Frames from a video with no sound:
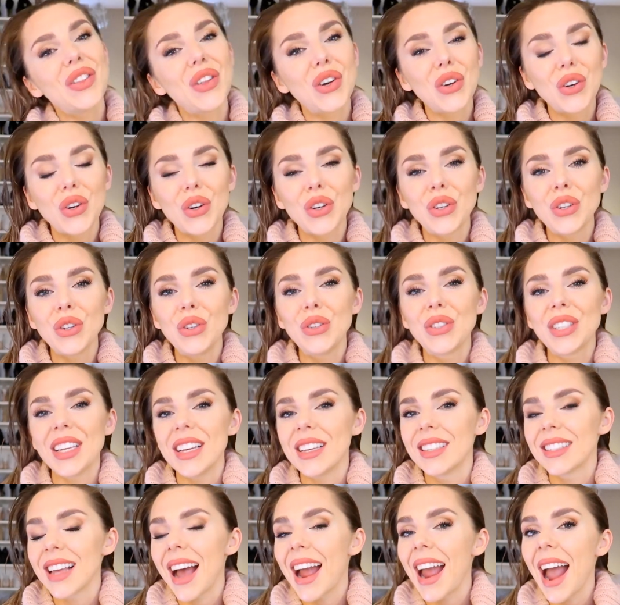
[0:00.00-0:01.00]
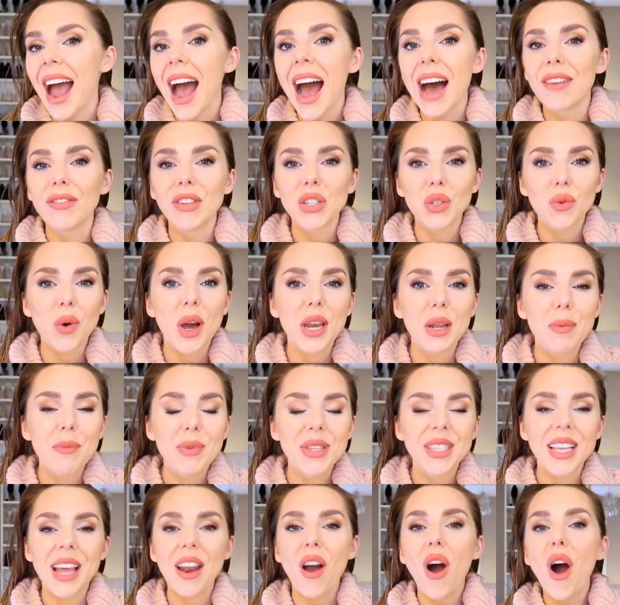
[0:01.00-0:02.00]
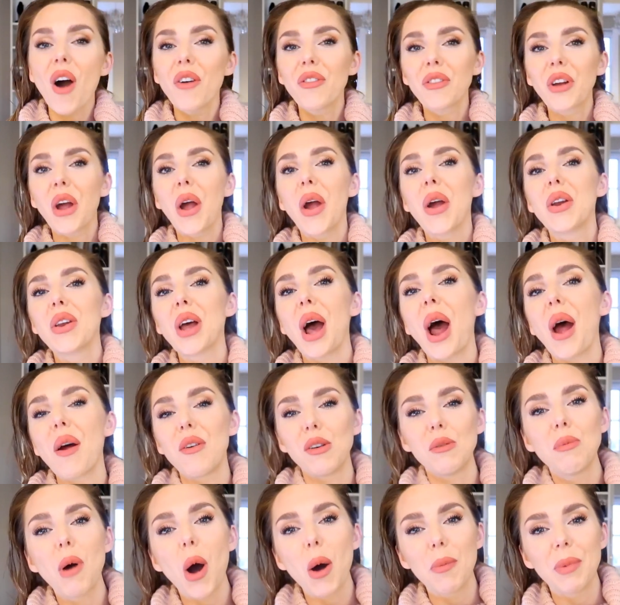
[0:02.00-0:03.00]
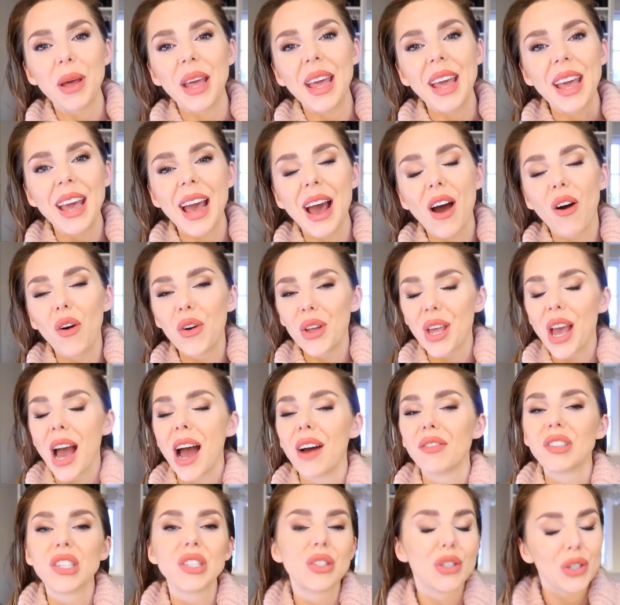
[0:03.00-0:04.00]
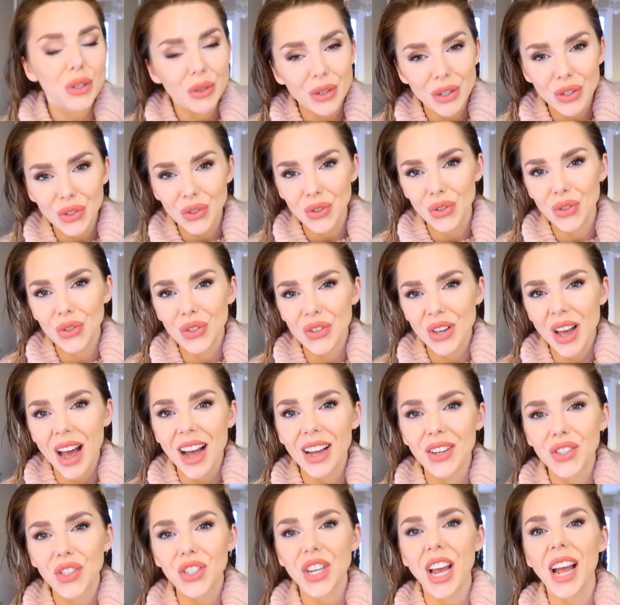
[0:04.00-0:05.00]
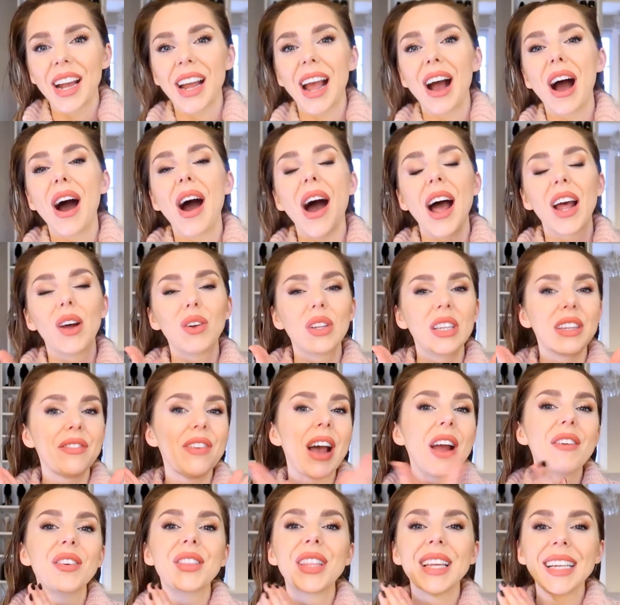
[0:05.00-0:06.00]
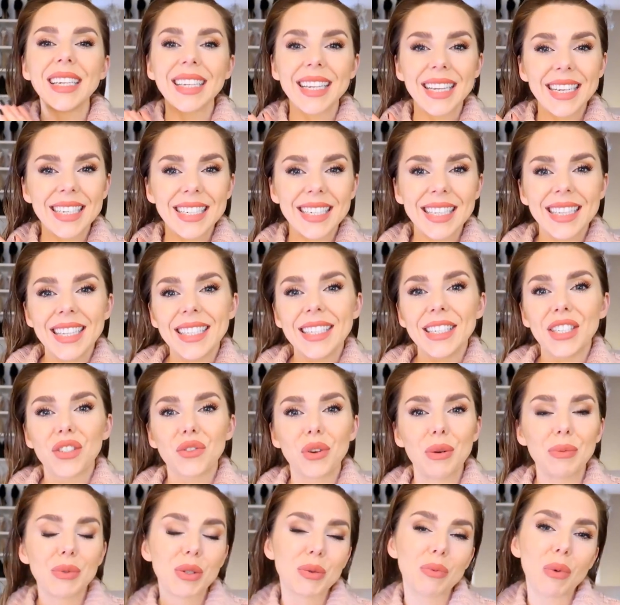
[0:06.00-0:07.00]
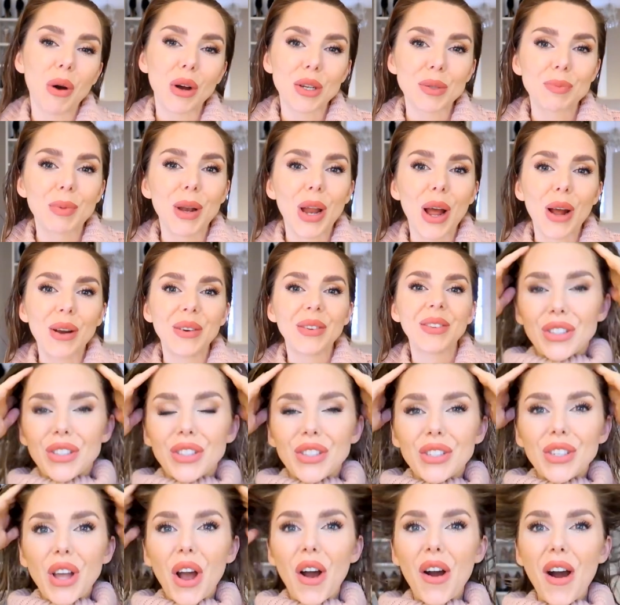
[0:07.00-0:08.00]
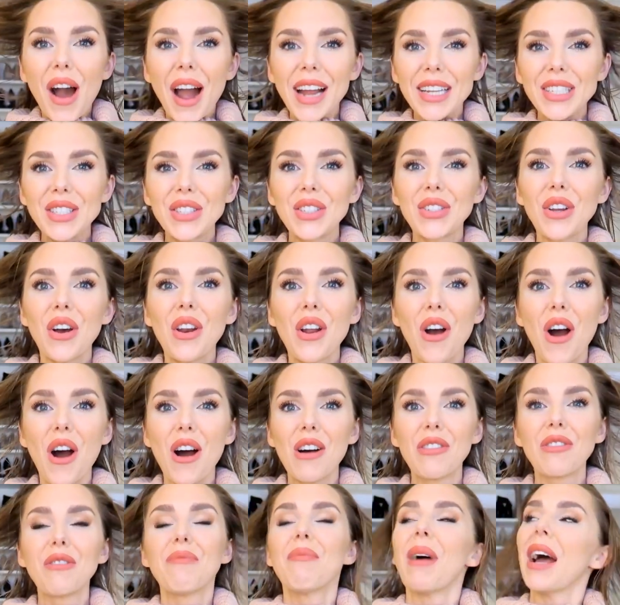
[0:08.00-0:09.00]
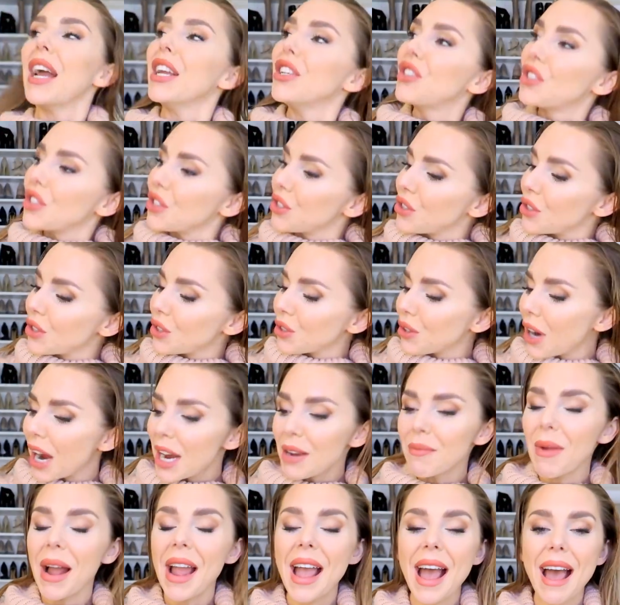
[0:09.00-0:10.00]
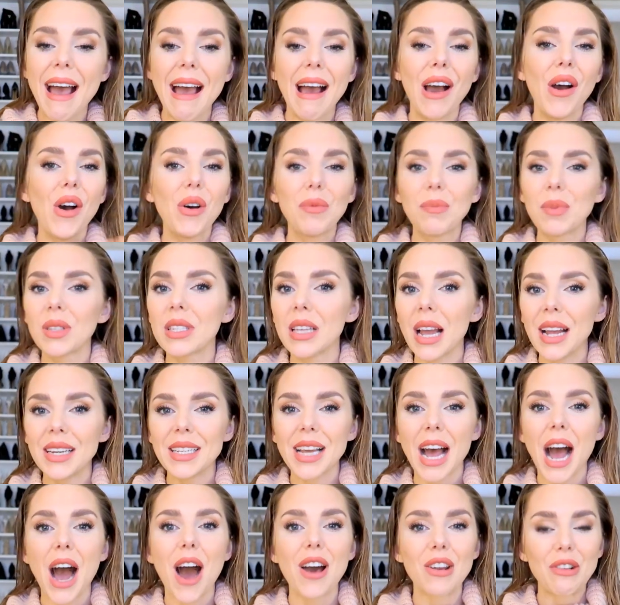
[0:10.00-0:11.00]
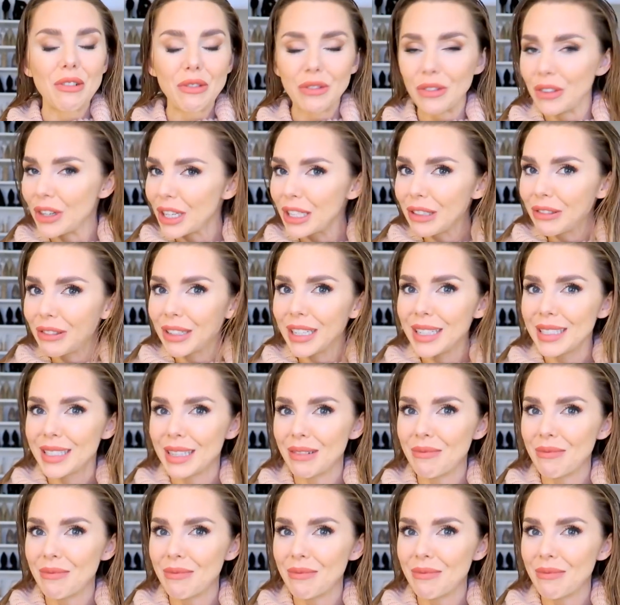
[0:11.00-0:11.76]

the good news is I have a 20% off code. I will pop it here. All you have to do is use it at checkout. I will leave everything linked in the description box below. So I start off by just drying my hair upside down. Really, really